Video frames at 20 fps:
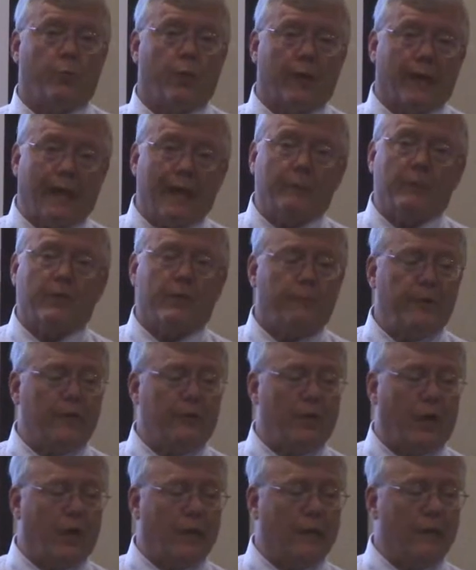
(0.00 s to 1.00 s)
What I'm going to be
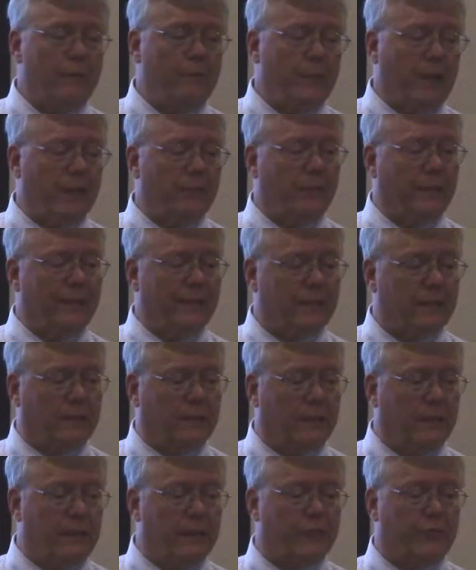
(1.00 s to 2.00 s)
talking about is
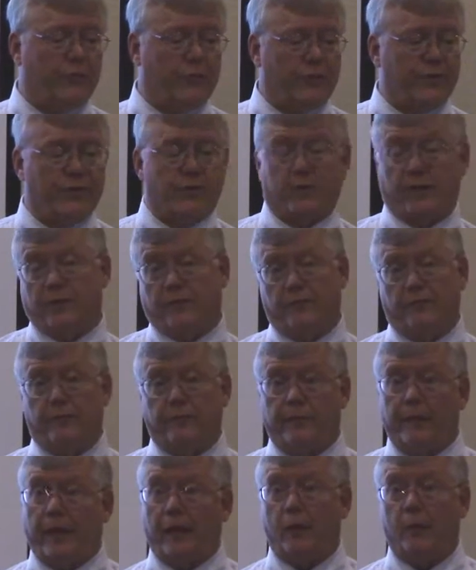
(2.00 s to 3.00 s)
least restrictive
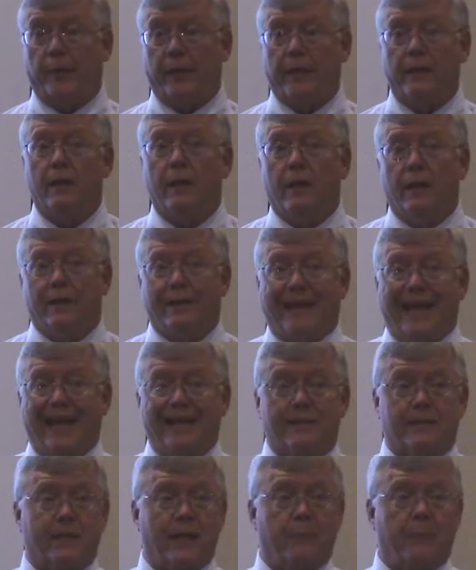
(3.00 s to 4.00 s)
environment.
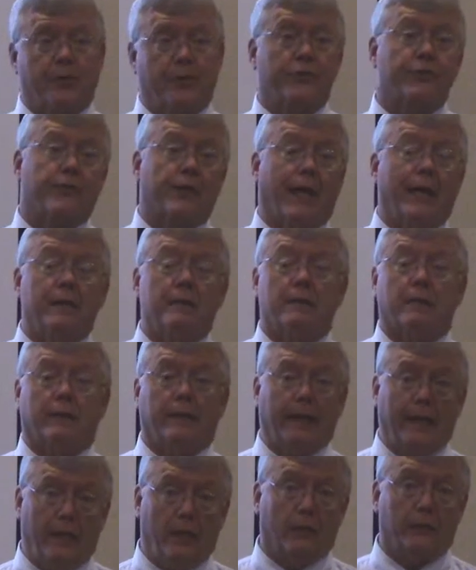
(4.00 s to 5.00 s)
That's a precise
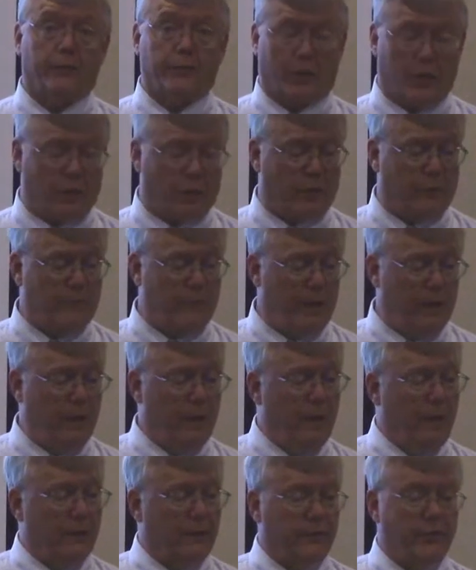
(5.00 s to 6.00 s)
legal term
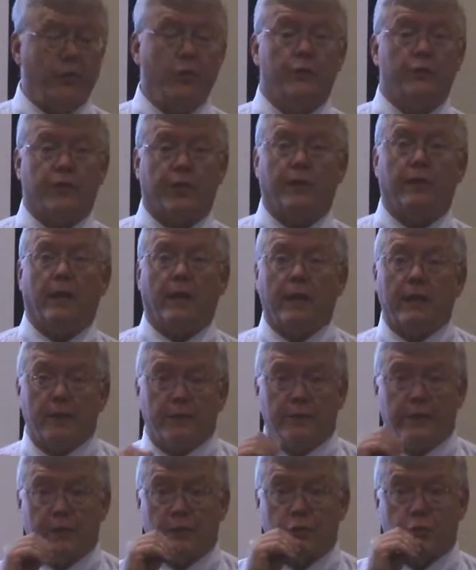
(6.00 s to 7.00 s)
used in the
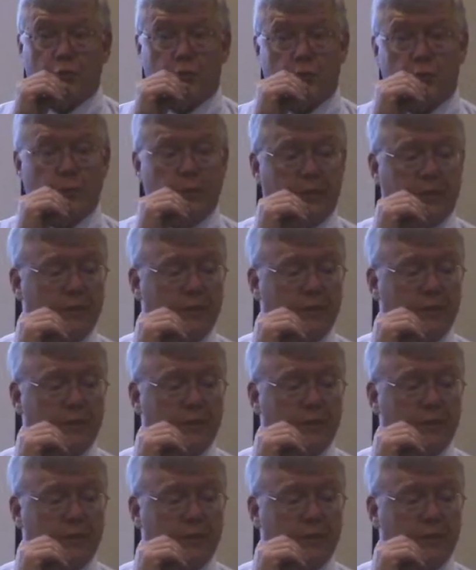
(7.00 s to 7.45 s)
Individuals with